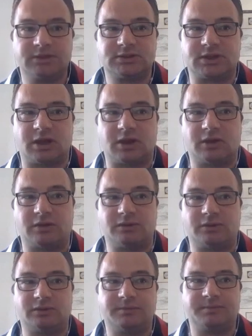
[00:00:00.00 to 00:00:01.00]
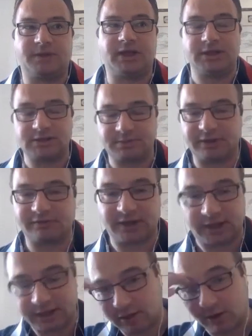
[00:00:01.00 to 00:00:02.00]
So it is a bit of an
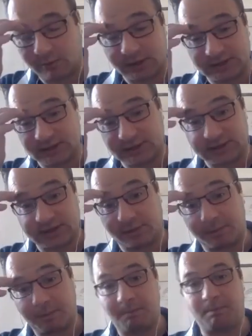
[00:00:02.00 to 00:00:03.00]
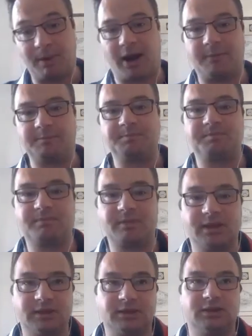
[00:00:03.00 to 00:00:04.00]
anticlimax, as I said, but
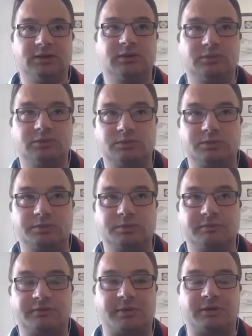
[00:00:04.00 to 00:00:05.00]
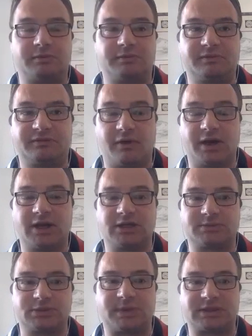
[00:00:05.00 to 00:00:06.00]
from a
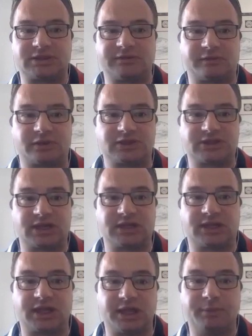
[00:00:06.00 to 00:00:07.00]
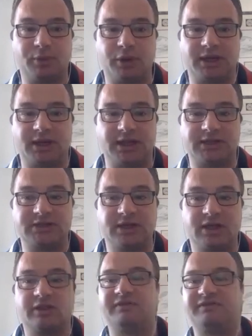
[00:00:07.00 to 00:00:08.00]
finance perspective, I'd say the key point is
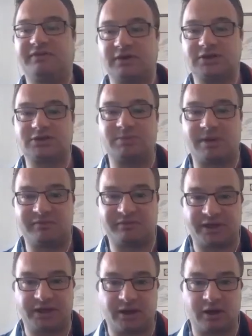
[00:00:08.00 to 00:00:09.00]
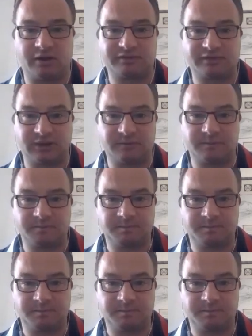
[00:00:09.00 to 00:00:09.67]
the first month end after.